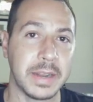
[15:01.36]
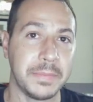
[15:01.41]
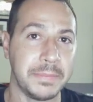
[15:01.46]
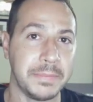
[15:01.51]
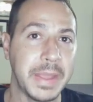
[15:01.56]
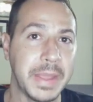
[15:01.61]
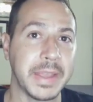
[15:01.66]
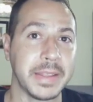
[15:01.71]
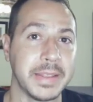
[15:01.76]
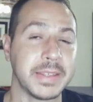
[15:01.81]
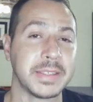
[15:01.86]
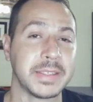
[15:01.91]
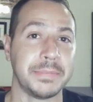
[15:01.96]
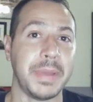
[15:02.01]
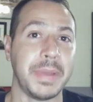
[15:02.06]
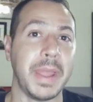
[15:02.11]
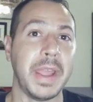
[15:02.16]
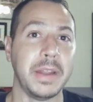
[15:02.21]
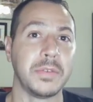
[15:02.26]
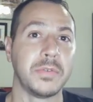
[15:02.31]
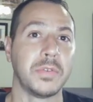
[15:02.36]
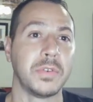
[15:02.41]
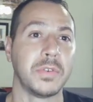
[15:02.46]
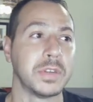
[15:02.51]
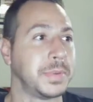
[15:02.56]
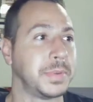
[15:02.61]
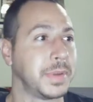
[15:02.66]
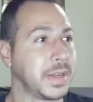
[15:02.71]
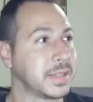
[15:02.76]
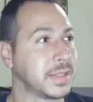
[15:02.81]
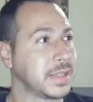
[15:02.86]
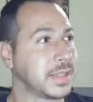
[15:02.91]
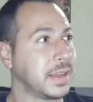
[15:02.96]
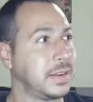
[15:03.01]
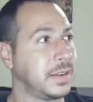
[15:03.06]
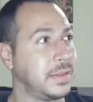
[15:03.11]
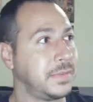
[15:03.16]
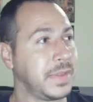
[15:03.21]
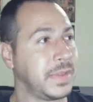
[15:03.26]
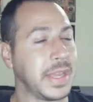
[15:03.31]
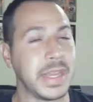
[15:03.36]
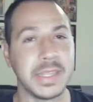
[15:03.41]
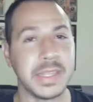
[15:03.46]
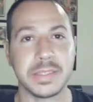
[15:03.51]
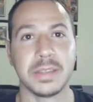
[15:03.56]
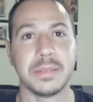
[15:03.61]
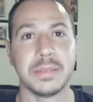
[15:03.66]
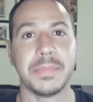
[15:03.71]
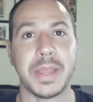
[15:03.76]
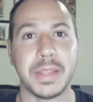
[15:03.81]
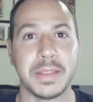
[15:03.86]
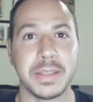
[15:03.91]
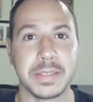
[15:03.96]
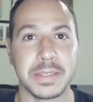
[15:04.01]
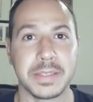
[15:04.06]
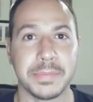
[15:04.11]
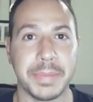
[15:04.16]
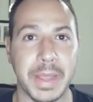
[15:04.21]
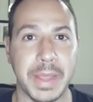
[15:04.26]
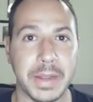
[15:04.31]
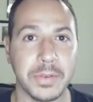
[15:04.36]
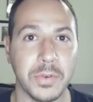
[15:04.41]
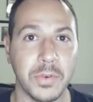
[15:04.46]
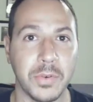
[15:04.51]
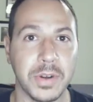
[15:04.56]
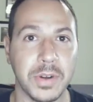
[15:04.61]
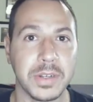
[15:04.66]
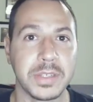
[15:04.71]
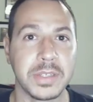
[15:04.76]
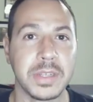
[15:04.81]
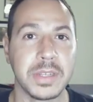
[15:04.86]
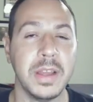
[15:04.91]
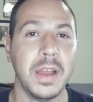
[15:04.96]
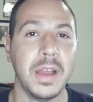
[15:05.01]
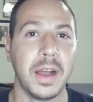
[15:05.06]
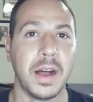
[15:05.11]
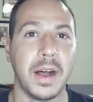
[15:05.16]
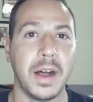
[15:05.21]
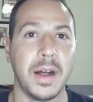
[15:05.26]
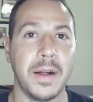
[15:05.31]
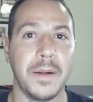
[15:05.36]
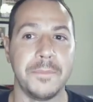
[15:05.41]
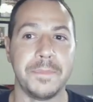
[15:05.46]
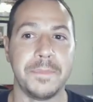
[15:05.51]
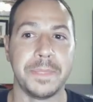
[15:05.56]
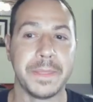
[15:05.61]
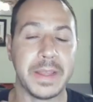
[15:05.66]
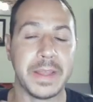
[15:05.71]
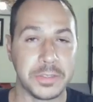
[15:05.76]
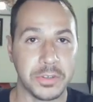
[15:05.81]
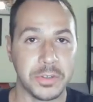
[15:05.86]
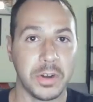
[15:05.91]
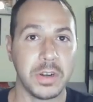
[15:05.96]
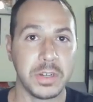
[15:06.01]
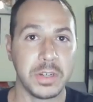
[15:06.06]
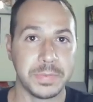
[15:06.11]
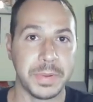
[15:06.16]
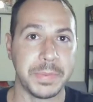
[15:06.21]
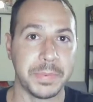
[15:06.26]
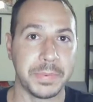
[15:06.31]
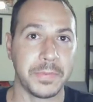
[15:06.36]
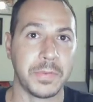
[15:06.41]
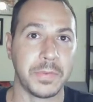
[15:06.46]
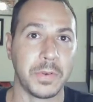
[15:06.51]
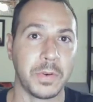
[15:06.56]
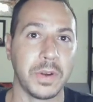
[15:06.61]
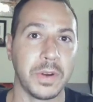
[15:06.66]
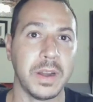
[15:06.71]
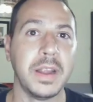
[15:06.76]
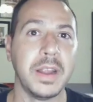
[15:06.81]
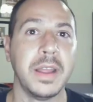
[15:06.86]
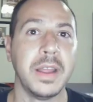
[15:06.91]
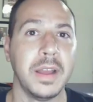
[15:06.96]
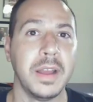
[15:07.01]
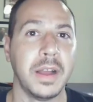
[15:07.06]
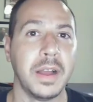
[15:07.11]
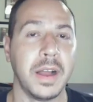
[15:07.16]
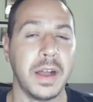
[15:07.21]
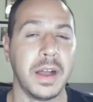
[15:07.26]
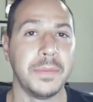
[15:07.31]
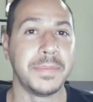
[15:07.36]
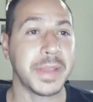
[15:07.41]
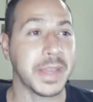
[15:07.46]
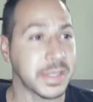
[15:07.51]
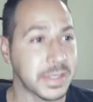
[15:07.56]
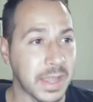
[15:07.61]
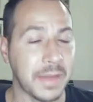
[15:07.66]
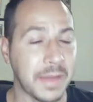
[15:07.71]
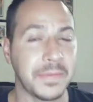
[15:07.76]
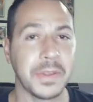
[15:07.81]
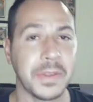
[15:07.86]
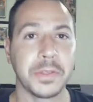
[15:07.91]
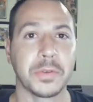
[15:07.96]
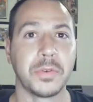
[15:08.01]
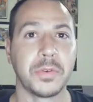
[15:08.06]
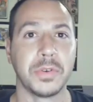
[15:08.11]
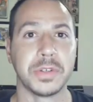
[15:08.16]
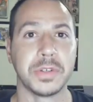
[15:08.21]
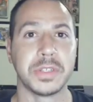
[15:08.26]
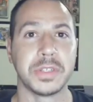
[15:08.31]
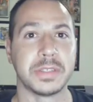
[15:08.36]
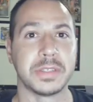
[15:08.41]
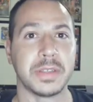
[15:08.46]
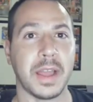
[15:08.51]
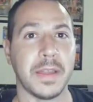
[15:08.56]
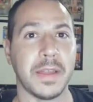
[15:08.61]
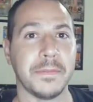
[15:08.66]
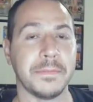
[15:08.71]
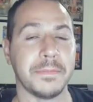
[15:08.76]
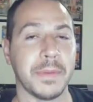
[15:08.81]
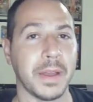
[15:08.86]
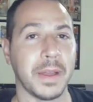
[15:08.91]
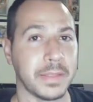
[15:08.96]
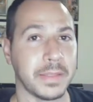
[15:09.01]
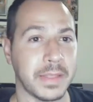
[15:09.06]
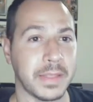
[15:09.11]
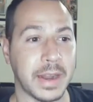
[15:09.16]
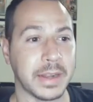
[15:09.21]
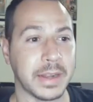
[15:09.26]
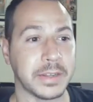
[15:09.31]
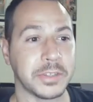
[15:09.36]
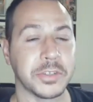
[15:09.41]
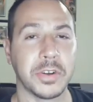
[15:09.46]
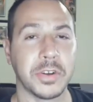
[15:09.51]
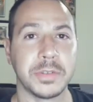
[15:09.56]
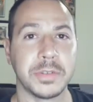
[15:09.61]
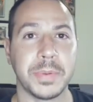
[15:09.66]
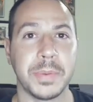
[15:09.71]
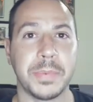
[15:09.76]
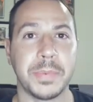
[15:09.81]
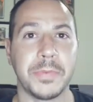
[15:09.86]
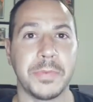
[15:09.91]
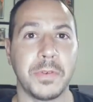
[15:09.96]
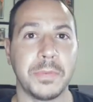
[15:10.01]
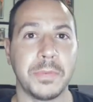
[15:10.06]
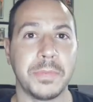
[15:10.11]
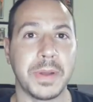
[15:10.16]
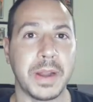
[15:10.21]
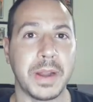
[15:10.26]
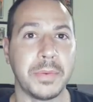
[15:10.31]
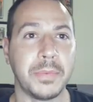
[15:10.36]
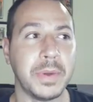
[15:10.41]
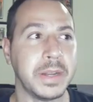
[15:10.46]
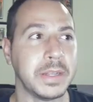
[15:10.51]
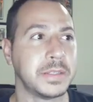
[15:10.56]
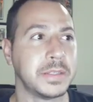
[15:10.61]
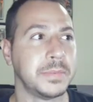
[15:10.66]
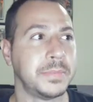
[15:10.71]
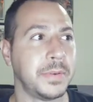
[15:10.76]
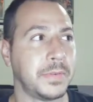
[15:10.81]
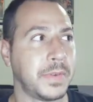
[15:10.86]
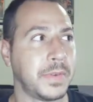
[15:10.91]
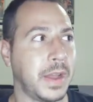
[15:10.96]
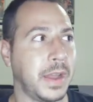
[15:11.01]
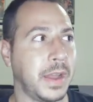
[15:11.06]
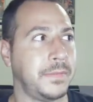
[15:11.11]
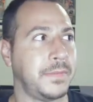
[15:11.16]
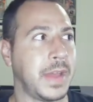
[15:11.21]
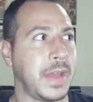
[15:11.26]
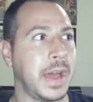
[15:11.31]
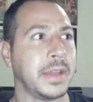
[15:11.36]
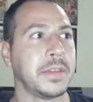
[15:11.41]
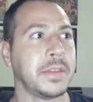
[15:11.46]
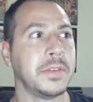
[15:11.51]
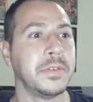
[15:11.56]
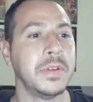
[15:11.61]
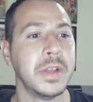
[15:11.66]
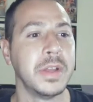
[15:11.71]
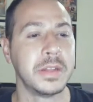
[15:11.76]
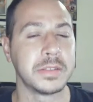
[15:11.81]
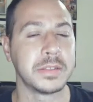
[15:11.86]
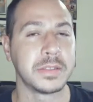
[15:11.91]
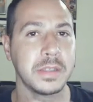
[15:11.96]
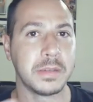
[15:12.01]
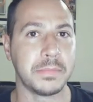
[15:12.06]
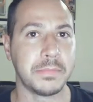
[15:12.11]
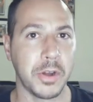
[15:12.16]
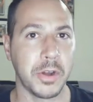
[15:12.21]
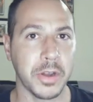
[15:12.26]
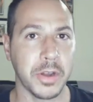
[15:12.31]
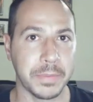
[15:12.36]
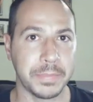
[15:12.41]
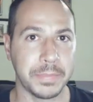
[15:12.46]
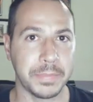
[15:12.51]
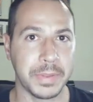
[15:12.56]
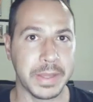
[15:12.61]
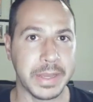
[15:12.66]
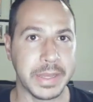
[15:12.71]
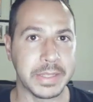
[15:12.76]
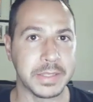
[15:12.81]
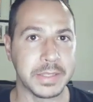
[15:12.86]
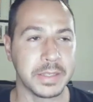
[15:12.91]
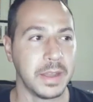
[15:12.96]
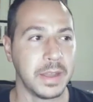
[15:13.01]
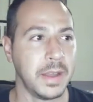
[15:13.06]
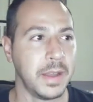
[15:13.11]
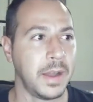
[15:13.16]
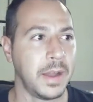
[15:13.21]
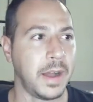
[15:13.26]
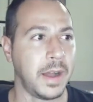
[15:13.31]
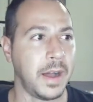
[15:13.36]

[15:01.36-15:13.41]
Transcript: instead of making this a paid course because I could have easily made this a paid course um, and charge people for it. Uh, because I have other courses I, that I charge people for, but I wanted to provide value to the marketplace